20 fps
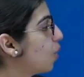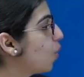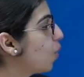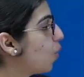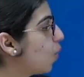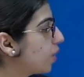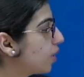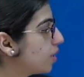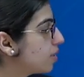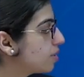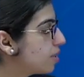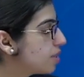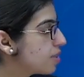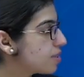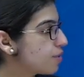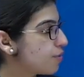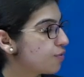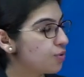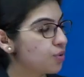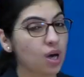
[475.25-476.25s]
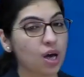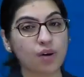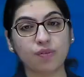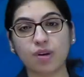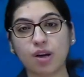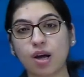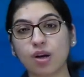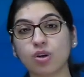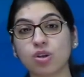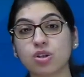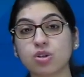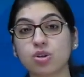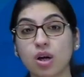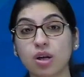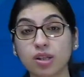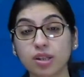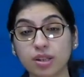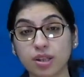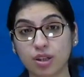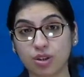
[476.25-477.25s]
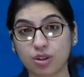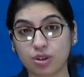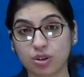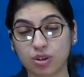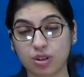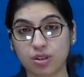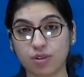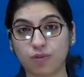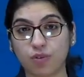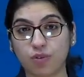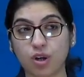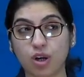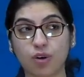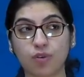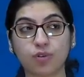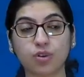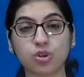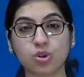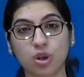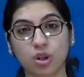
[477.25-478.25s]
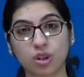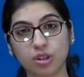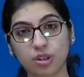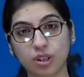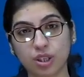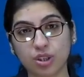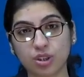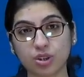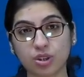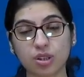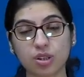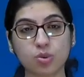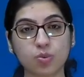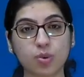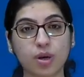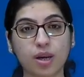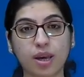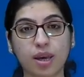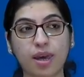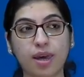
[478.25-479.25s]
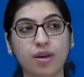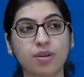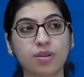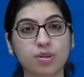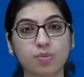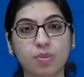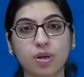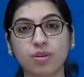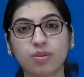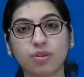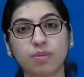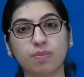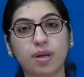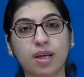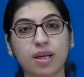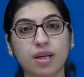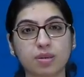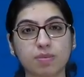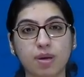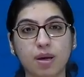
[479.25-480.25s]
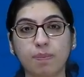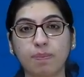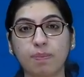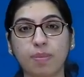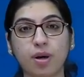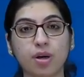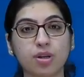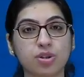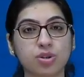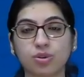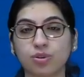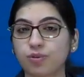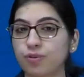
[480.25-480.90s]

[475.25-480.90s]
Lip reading: What is this? If you have lung consolidations, if you have consolidations where air is being replaced by pus or